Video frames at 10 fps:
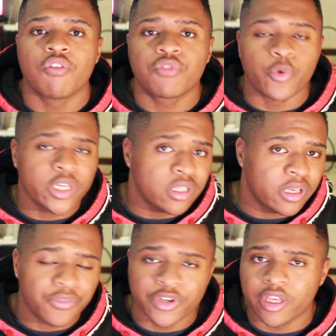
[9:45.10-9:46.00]
For regular
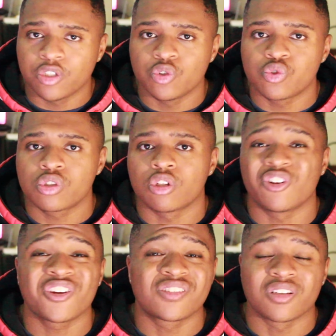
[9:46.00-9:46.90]
everyday use,
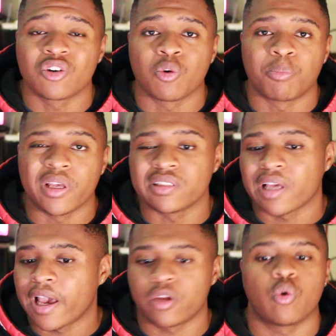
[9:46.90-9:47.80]
not a single complaint
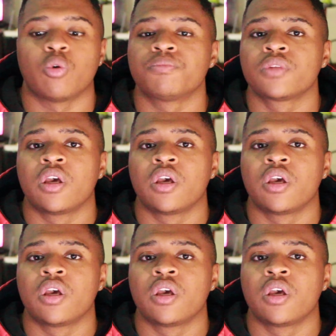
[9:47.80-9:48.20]
at all.